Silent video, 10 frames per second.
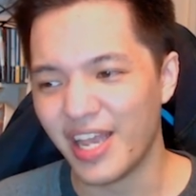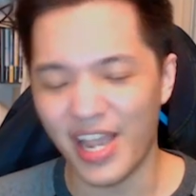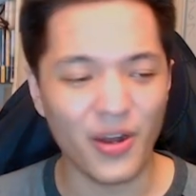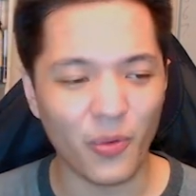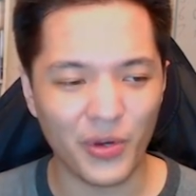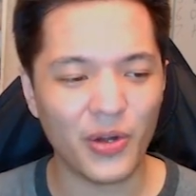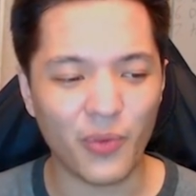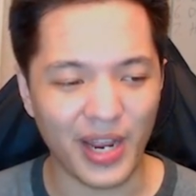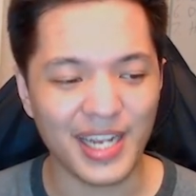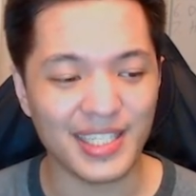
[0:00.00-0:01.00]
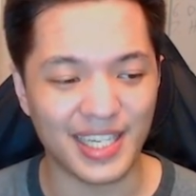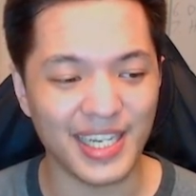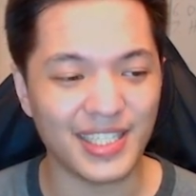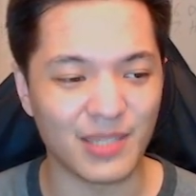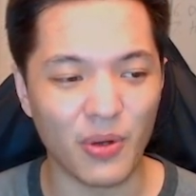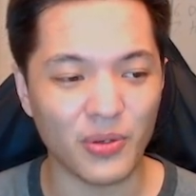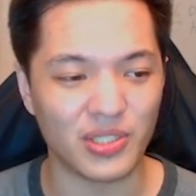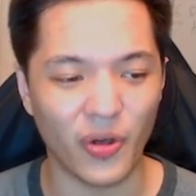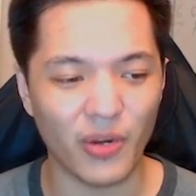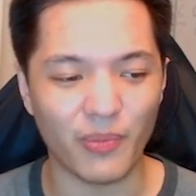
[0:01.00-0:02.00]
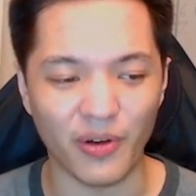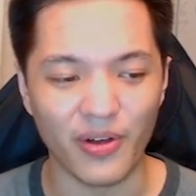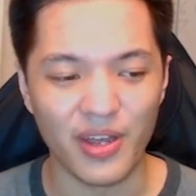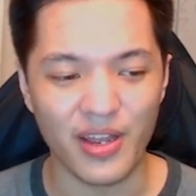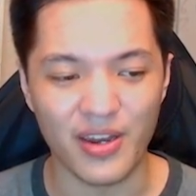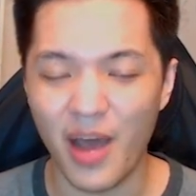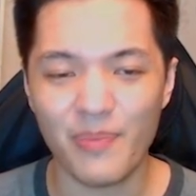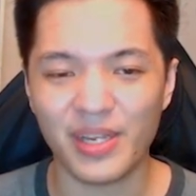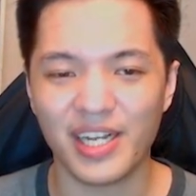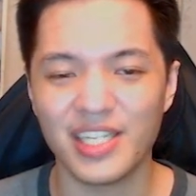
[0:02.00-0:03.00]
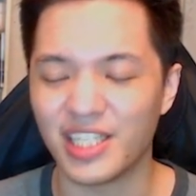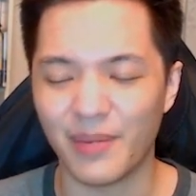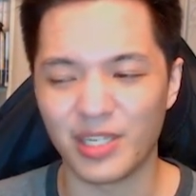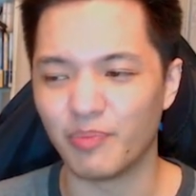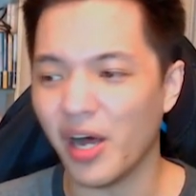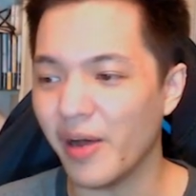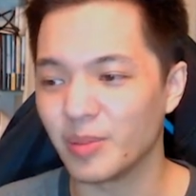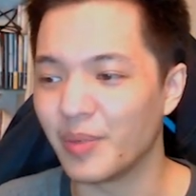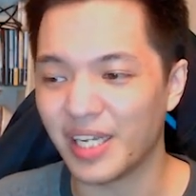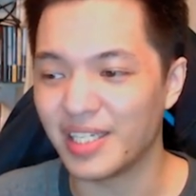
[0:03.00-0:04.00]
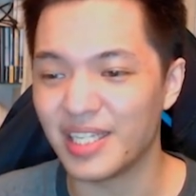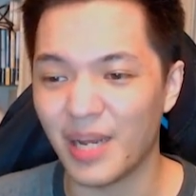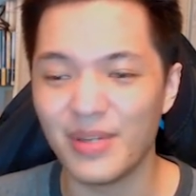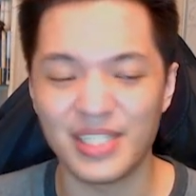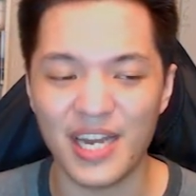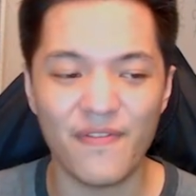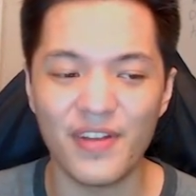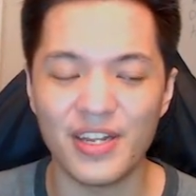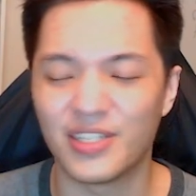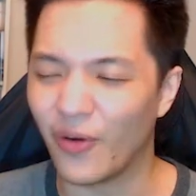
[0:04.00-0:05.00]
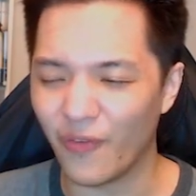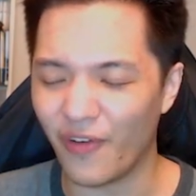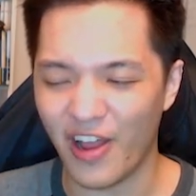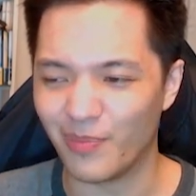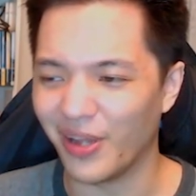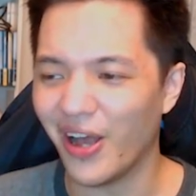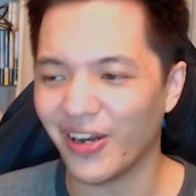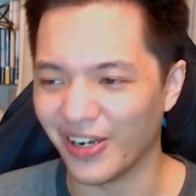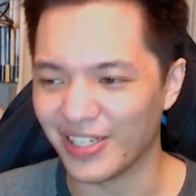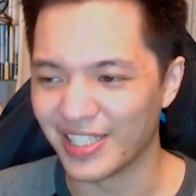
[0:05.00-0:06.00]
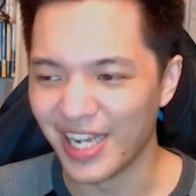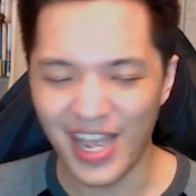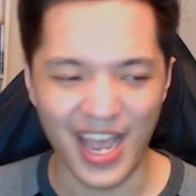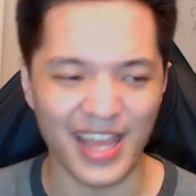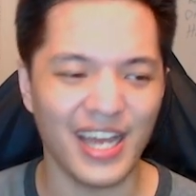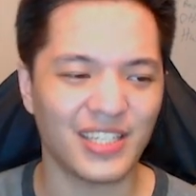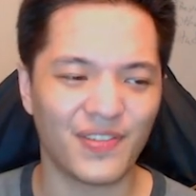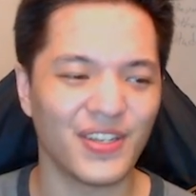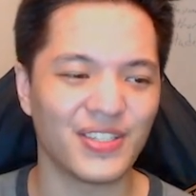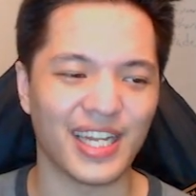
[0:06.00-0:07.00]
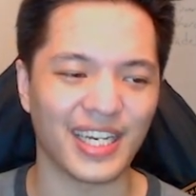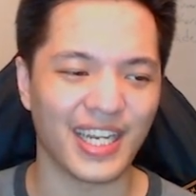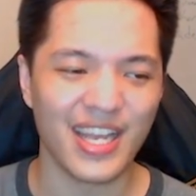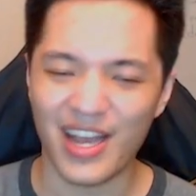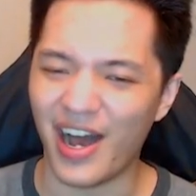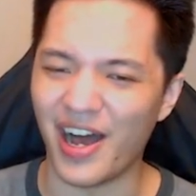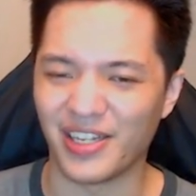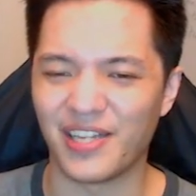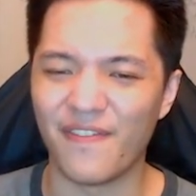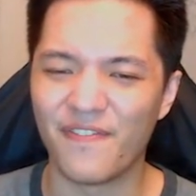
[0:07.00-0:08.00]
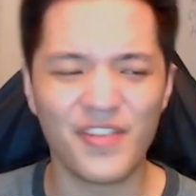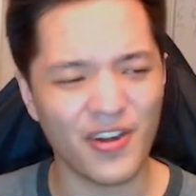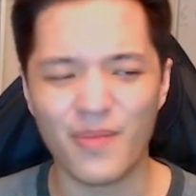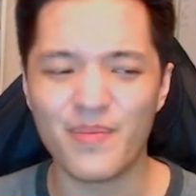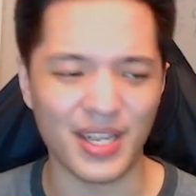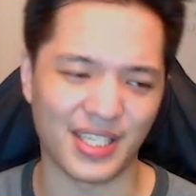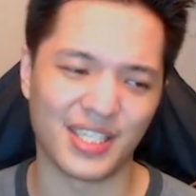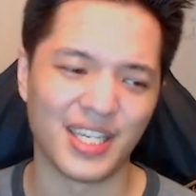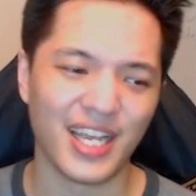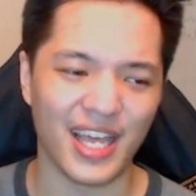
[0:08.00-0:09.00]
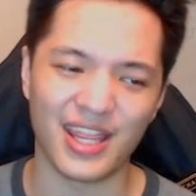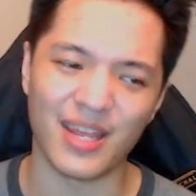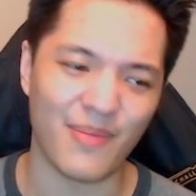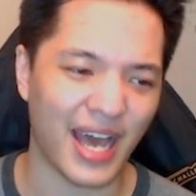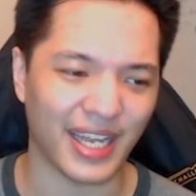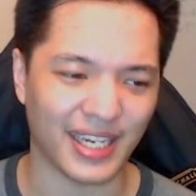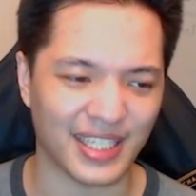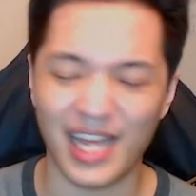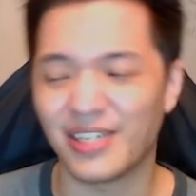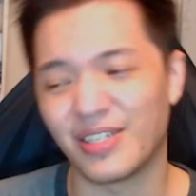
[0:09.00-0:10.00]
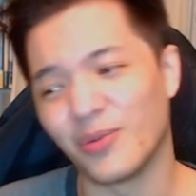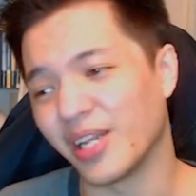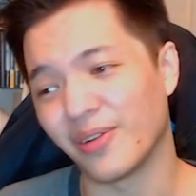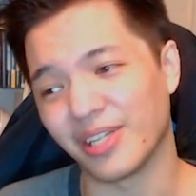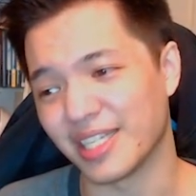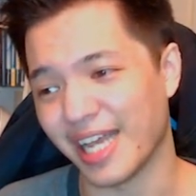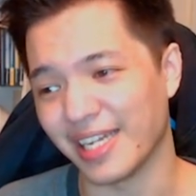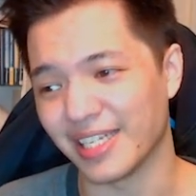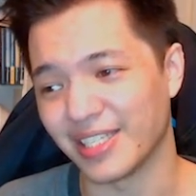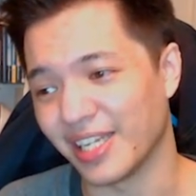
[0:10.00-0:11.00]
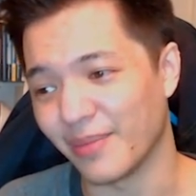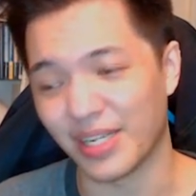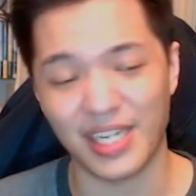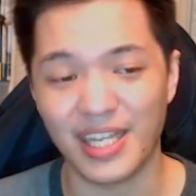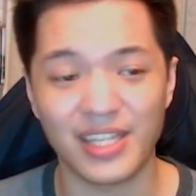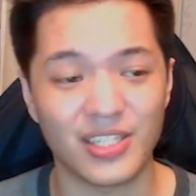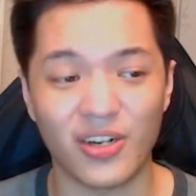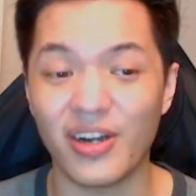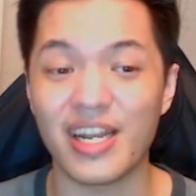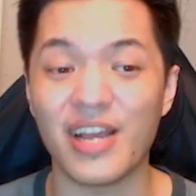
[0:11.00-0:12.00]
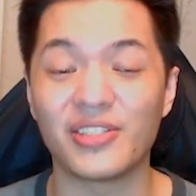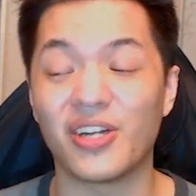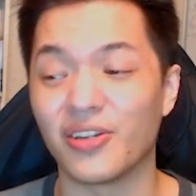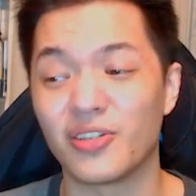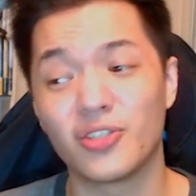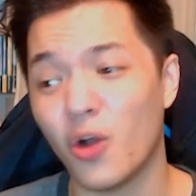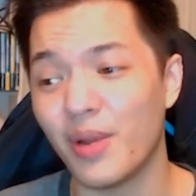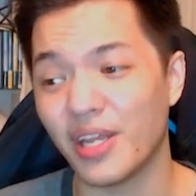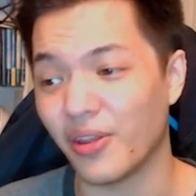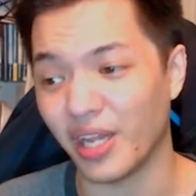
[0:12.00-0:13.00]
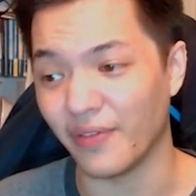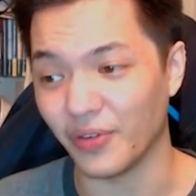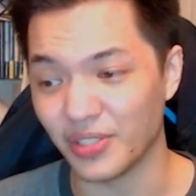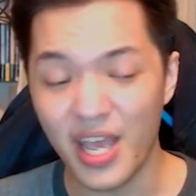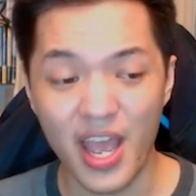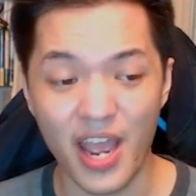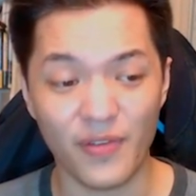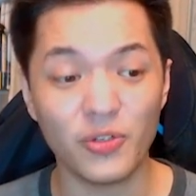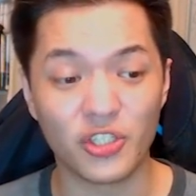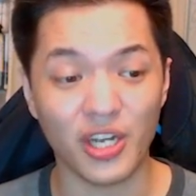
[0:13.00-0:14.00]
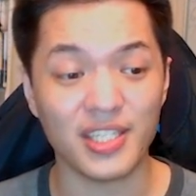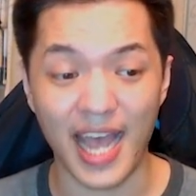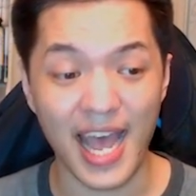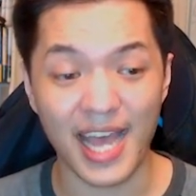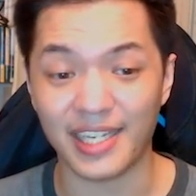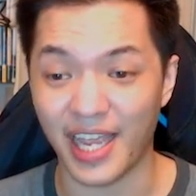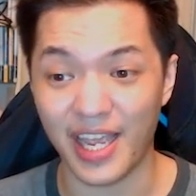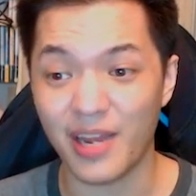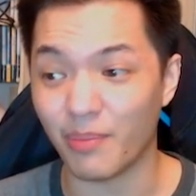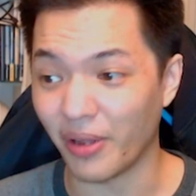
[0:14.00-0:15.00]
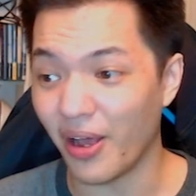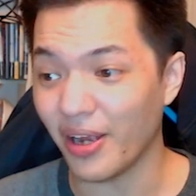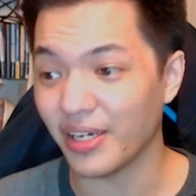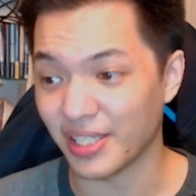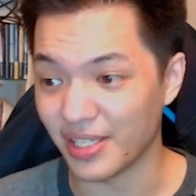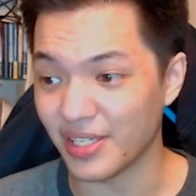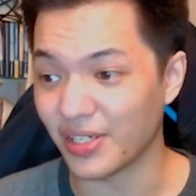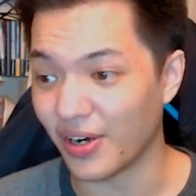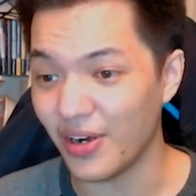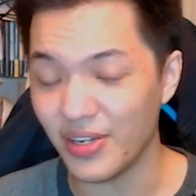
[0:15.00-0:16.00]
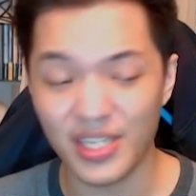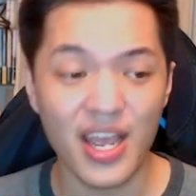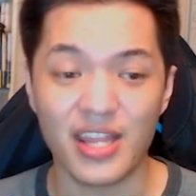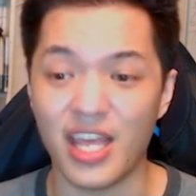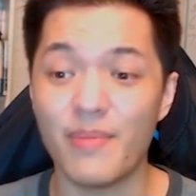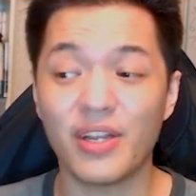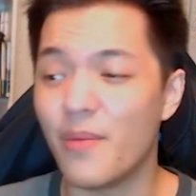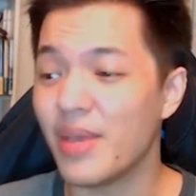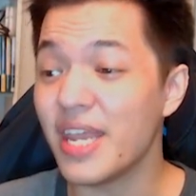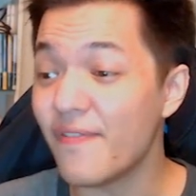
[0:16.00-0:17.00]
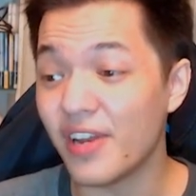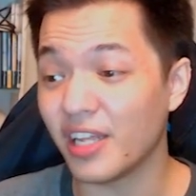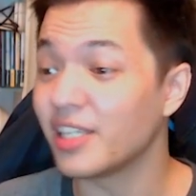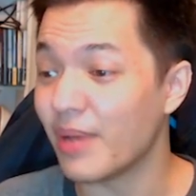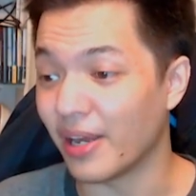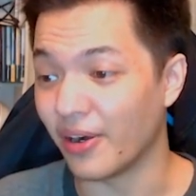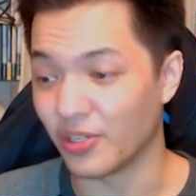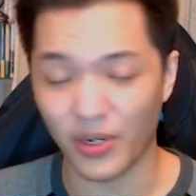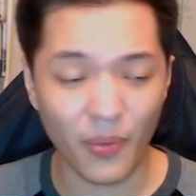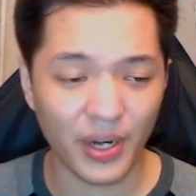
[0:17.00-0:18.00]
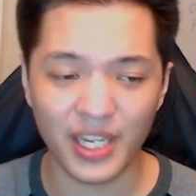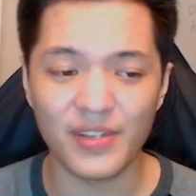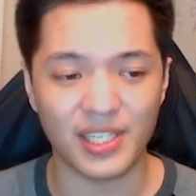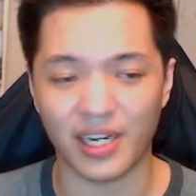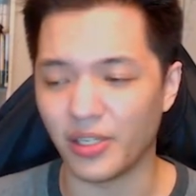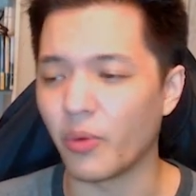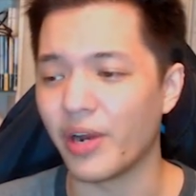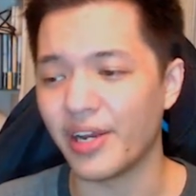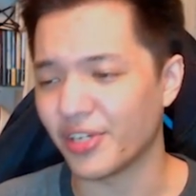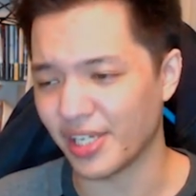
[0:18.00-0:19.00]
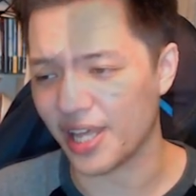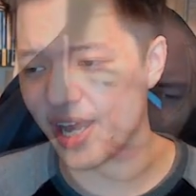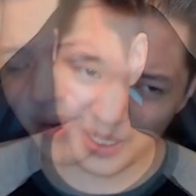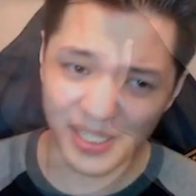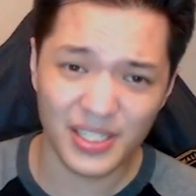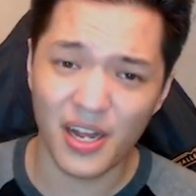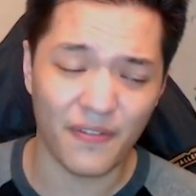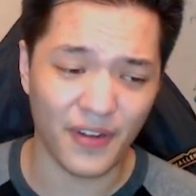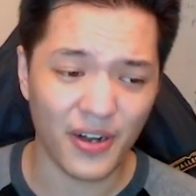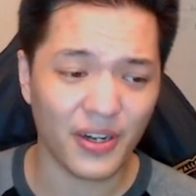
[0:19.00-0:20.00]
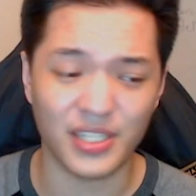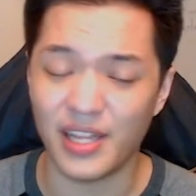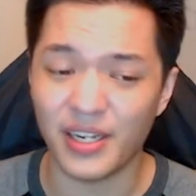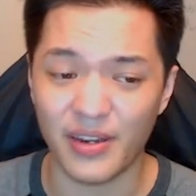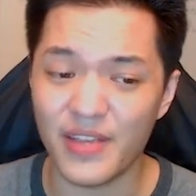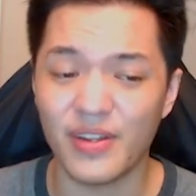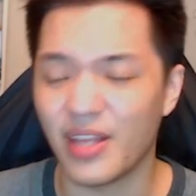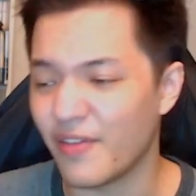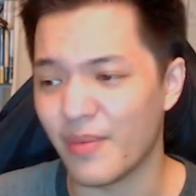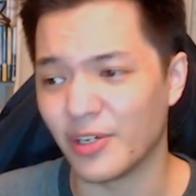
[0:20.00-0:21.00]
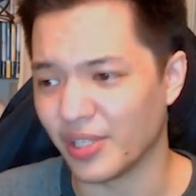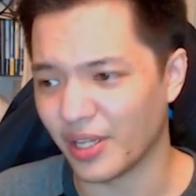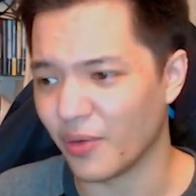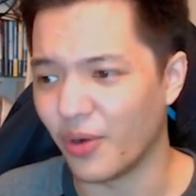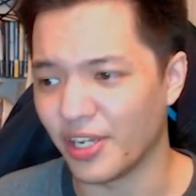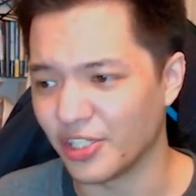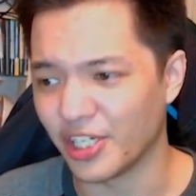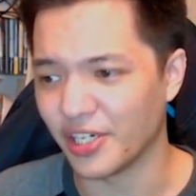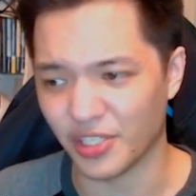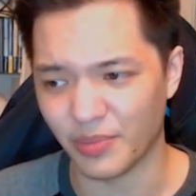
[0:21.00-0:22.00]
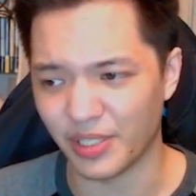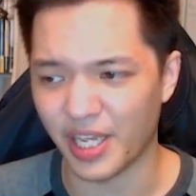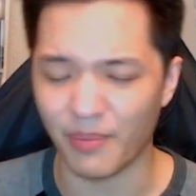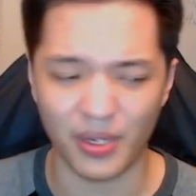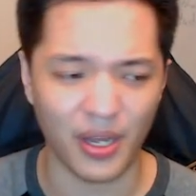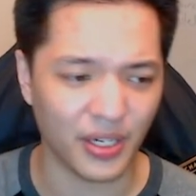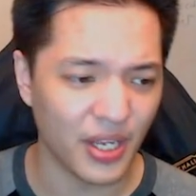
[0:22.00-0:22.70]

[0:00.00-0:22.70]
In a weird way, ZIGGS is most notable not because he summons bombs, but because he summons infinite 0/5 blockers, and that just feels like a severe miss in thematics, and that's really, really sad to see, because I think this card nails it on so many other levels. If you just add can't block to these cards, they become infinitely better. So I don't want to give this like a low rating because of that, because it's not fair, because I think even they even mentioned that they wanted to change this to be can't block.